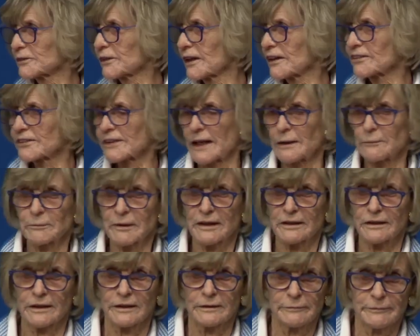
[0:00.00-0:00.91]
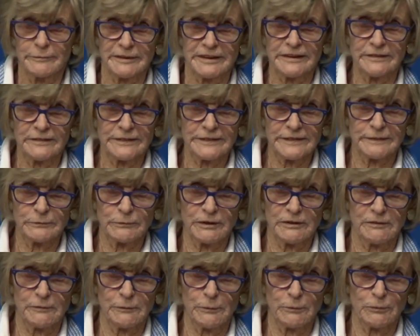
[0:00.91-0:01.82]
dressed that better because he's
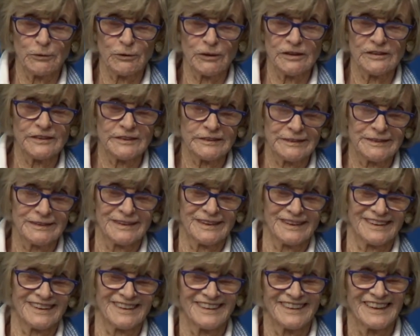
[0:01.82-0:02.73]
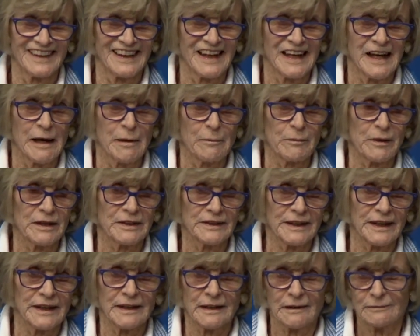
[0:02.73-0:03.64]
one of the boys.
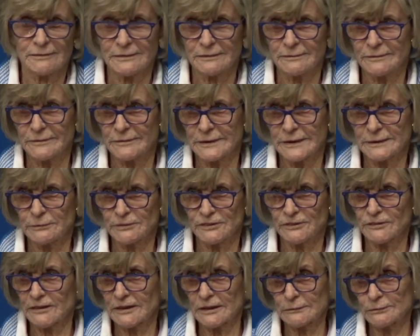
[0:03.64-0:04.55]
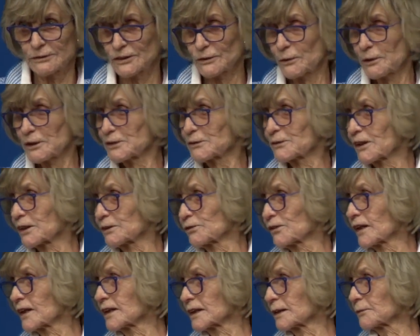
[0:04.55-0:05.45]
But he was always very
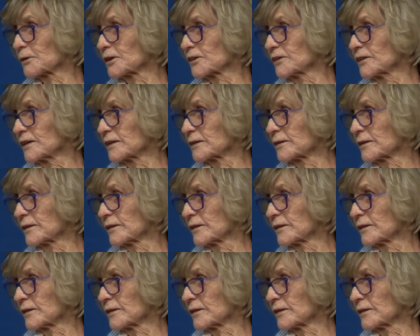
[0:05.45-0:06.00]
funny, wasn't he?